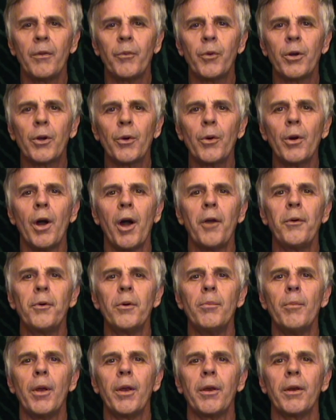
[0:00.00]
if we grew
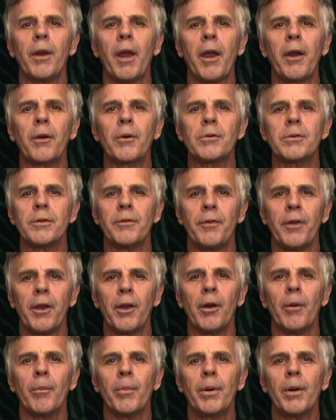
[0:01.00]
100 million acres of
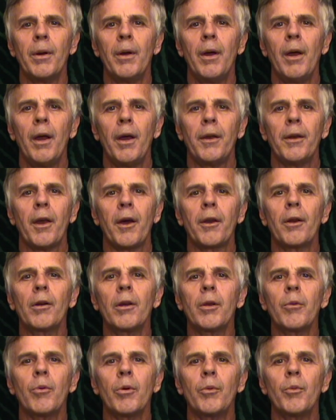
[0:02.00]
hemp, not
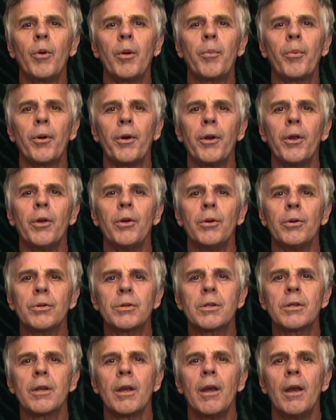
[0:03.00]
only would we
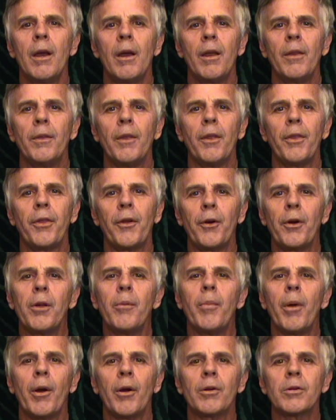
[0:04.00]
produce the 30
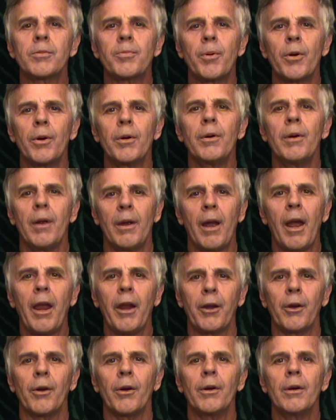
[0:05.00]
barrels per
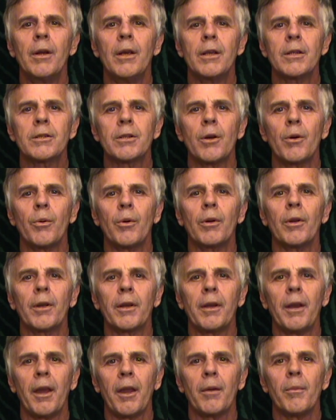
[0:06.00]
acre, so we're
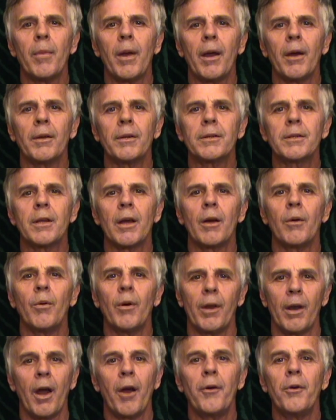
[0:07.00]
looking at about uh,
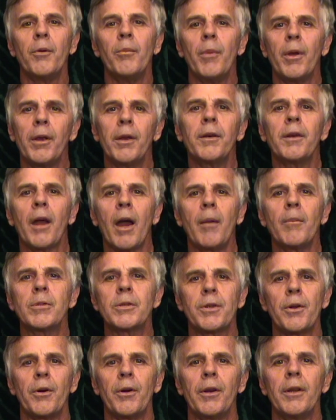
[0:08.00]
what 100 million times
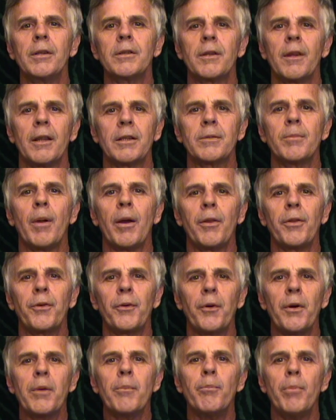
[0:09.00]
30, so that's about
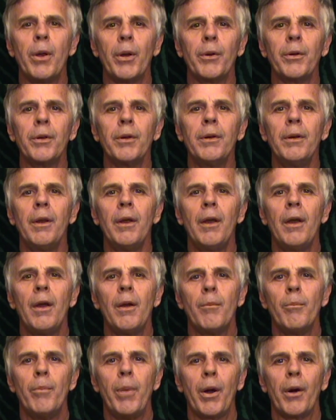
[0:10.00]
3 billion
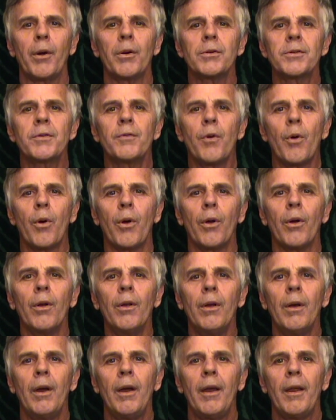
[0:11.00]
barrels of
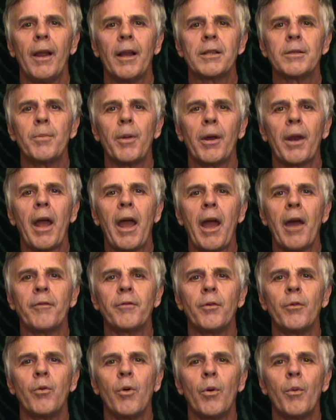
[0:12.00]
oil. That's about
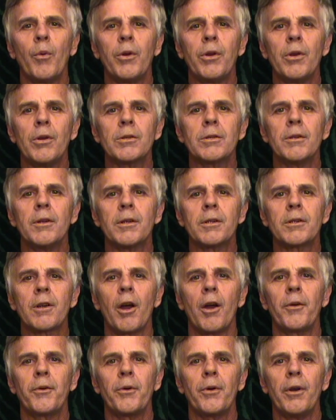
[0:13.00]
half of what we use in this
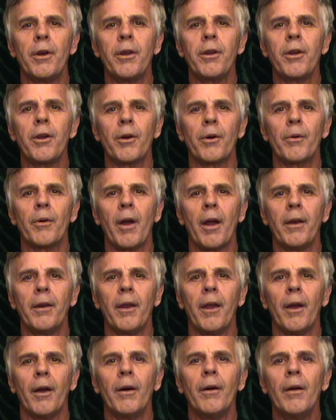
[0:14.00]
country in a year right
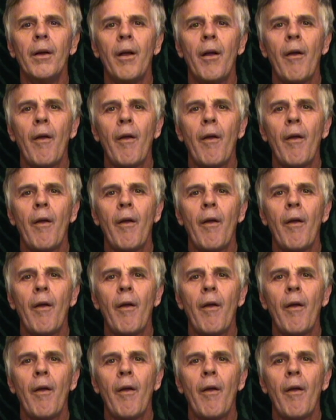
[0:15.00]
now.